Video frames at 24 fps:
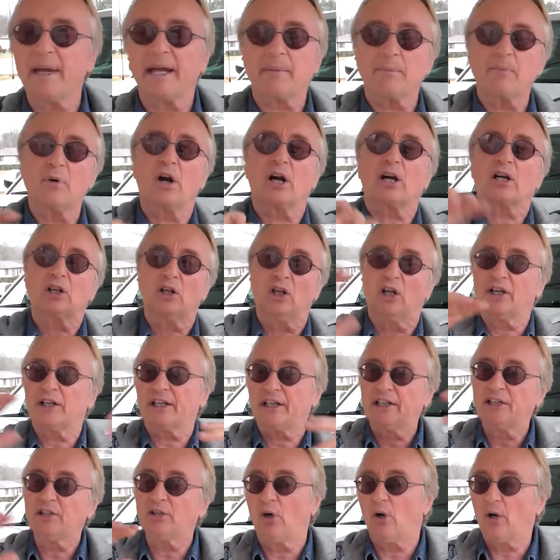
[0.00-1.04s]
Make more
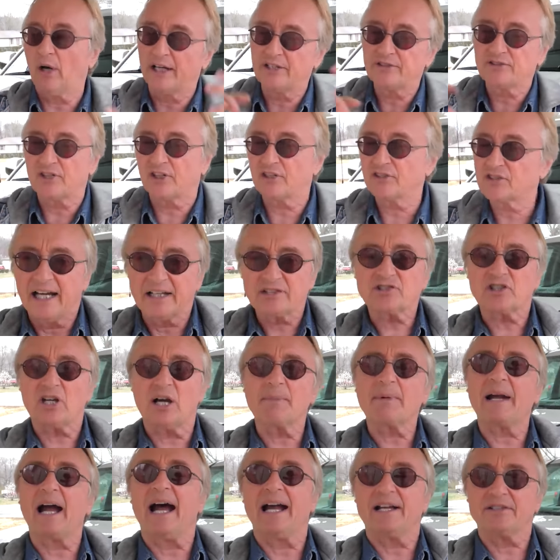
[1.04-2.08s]
clunky noises. And
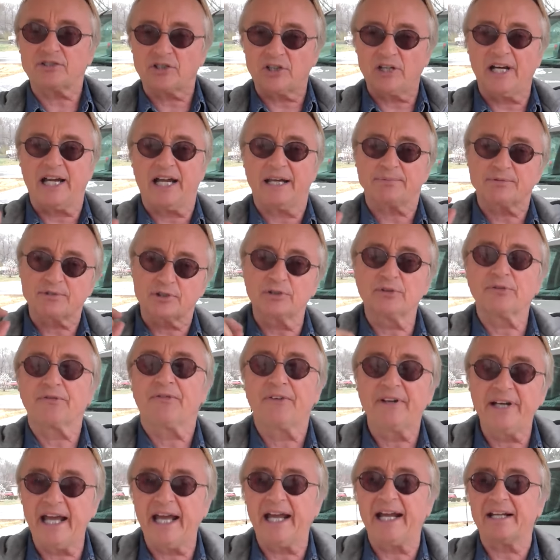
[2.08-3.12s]
some guys that are absolute
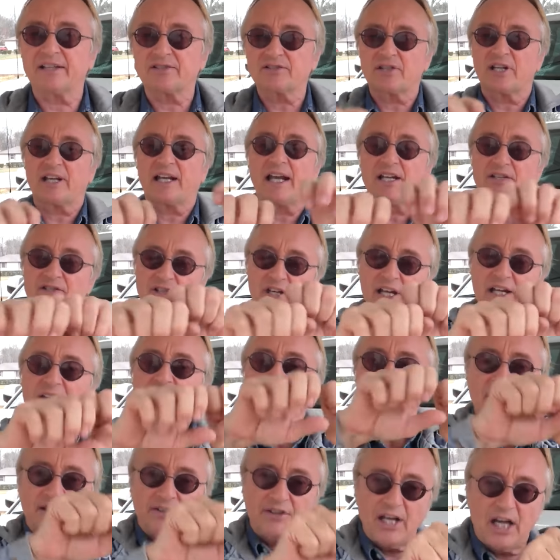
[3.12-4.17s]
fanatics, like I said,
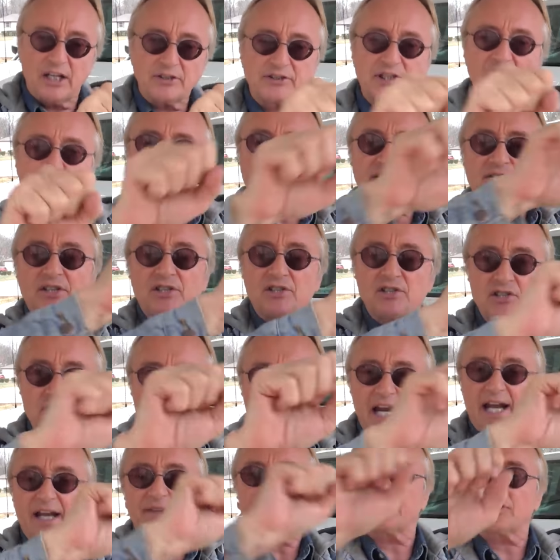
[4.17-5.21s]
they'll take the
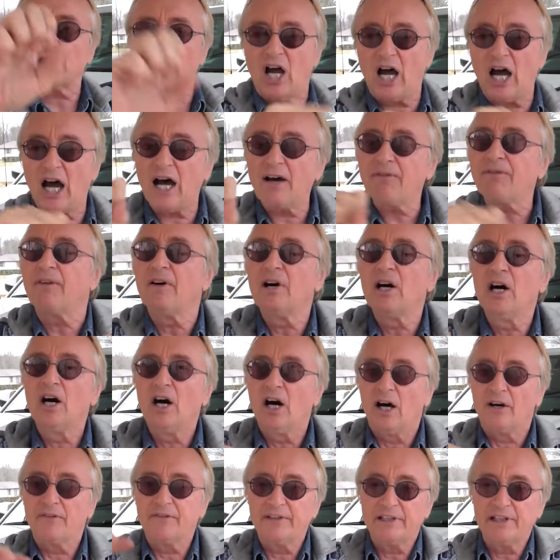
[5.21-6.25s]
shafts off
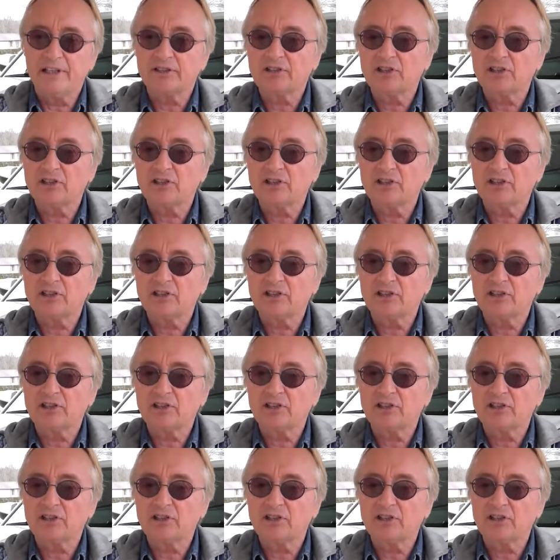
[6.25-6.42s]
of the